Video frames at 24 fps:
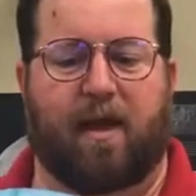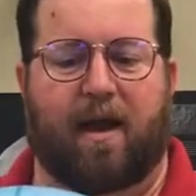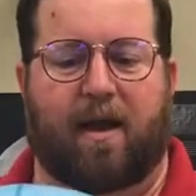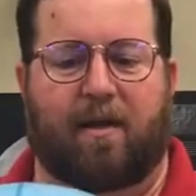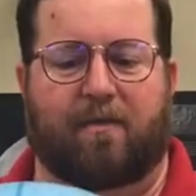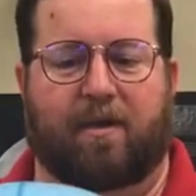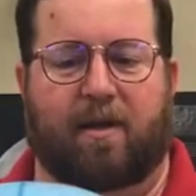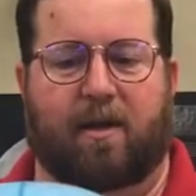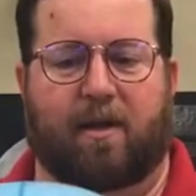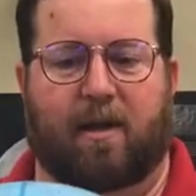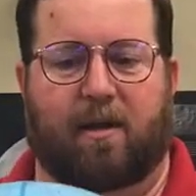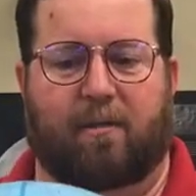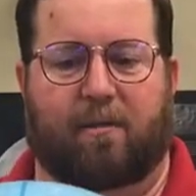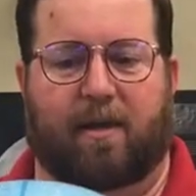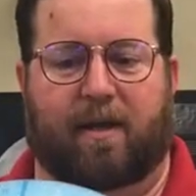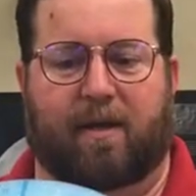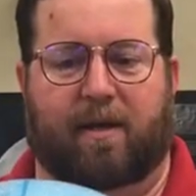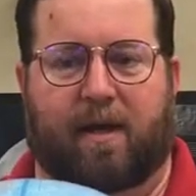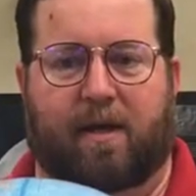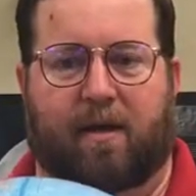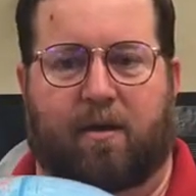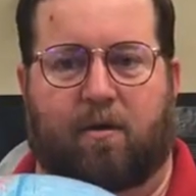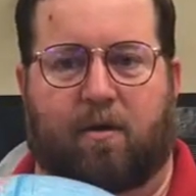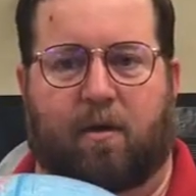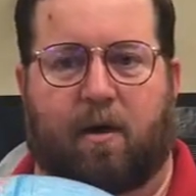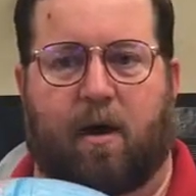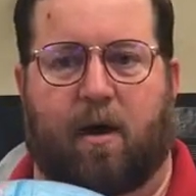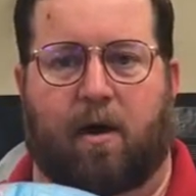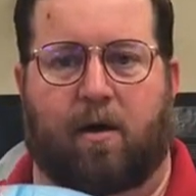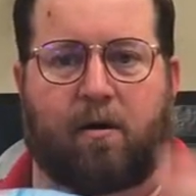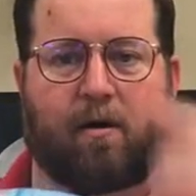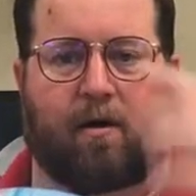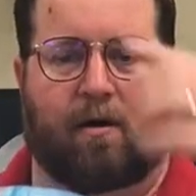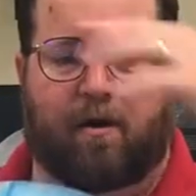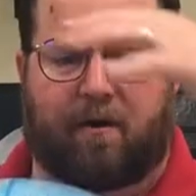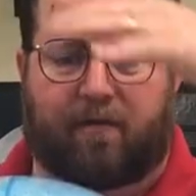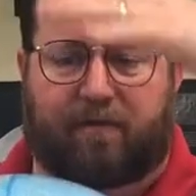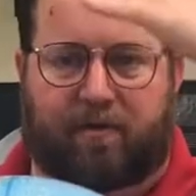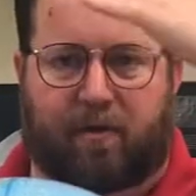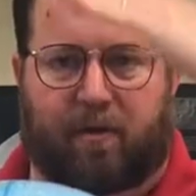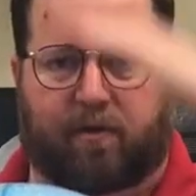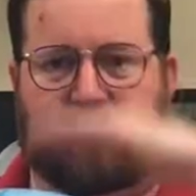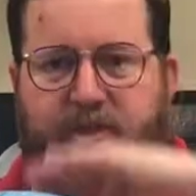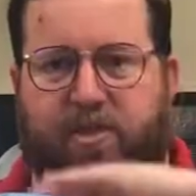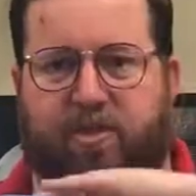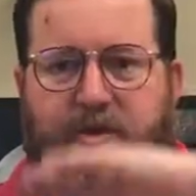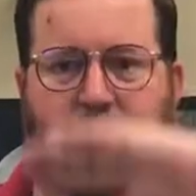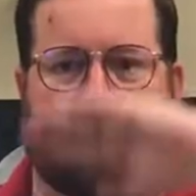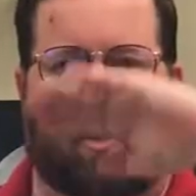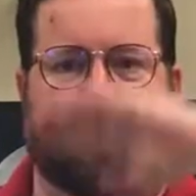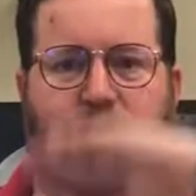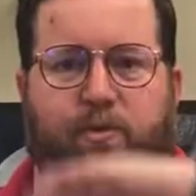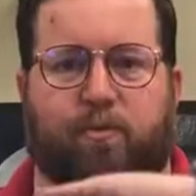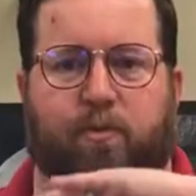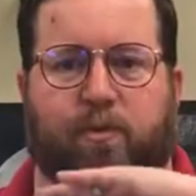and then a little bit later on, those stars